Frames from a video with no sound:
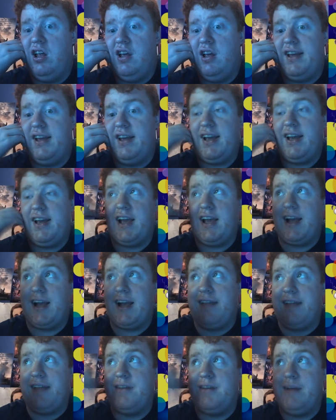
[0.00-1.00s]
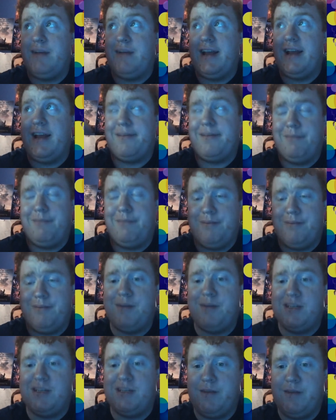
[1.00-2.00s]
yeah, someone has
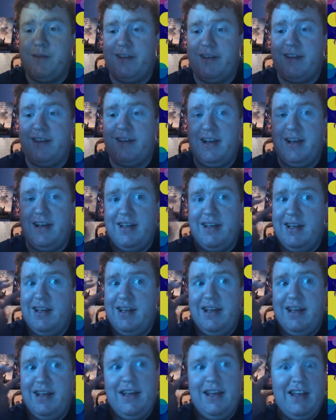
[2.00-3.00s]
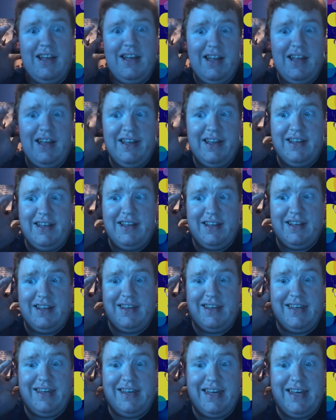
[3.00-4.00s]
pretty much been like that.
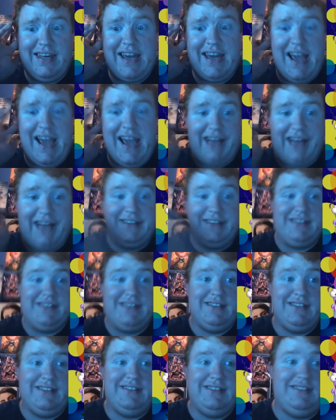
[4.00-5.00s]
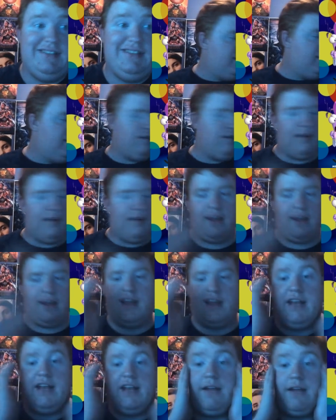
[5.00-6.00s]
Yeah,
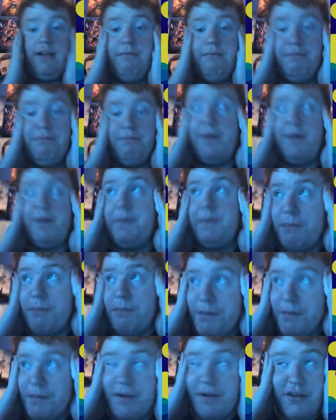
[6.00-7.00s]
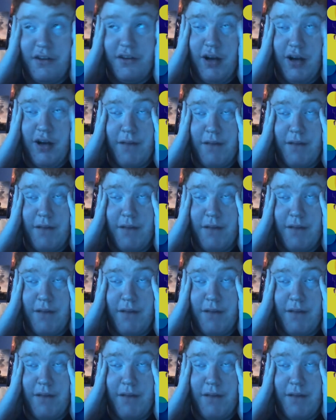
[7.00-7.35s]
like Pixar has,